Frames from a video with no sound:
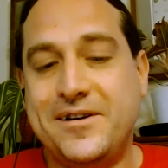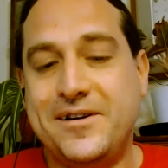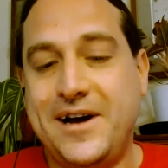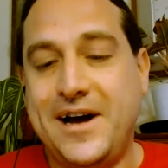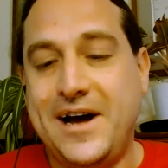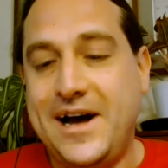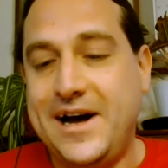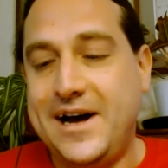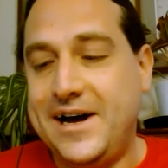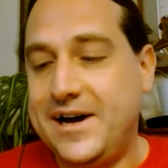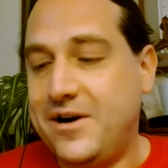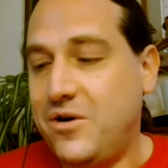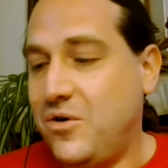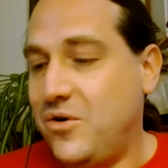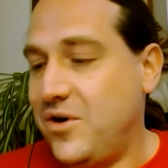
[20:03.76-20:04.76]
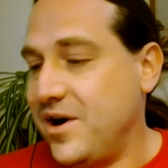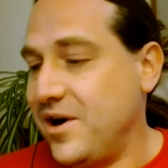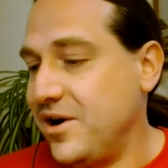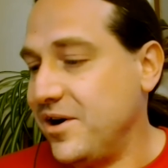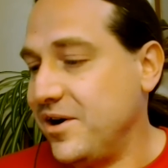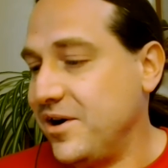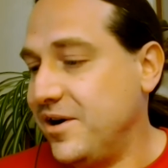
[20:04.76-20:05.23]

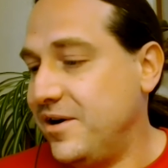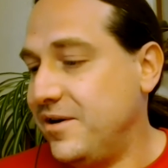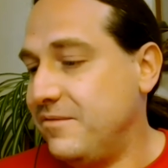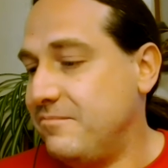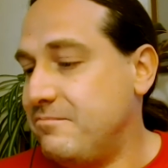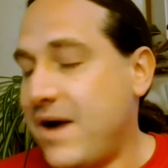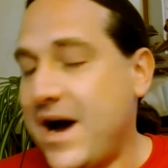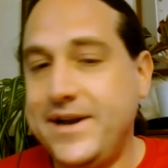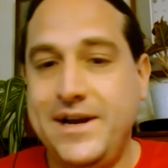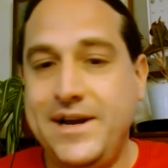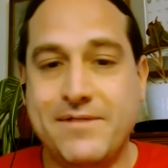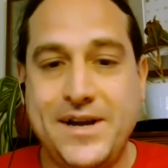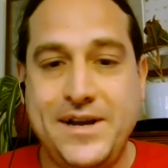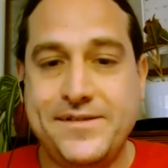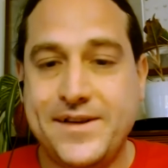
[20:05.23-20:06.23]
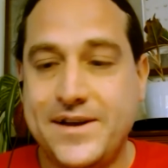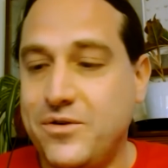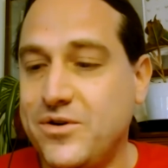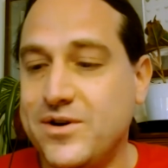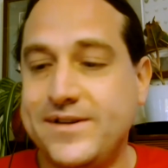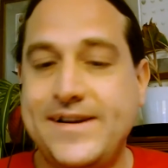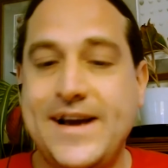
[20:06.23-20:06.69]
or money reason
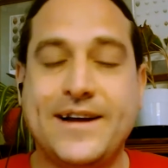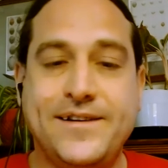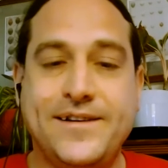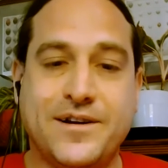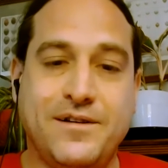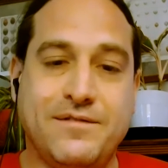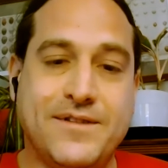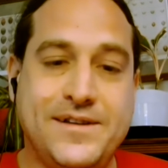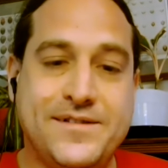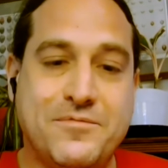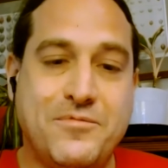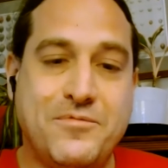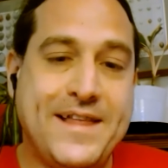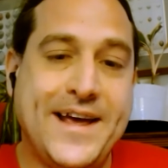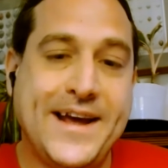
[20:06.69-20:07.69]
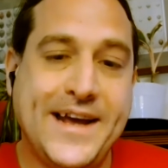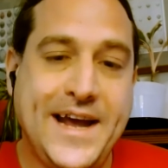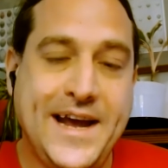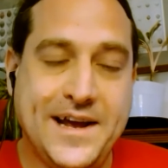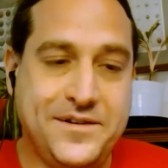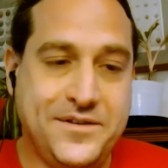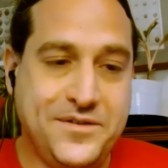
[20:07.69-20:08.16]
or technical reason why they
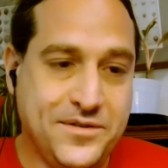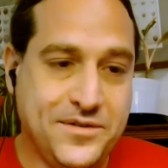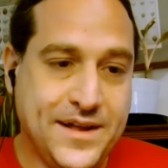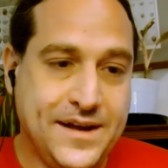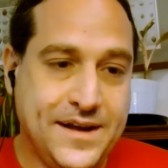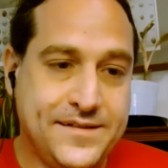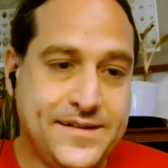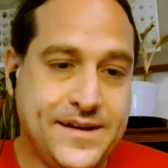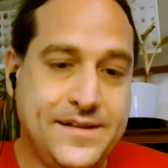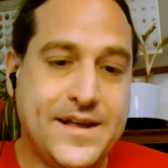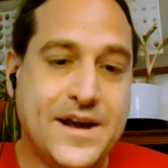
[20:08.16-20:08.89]
can't do this.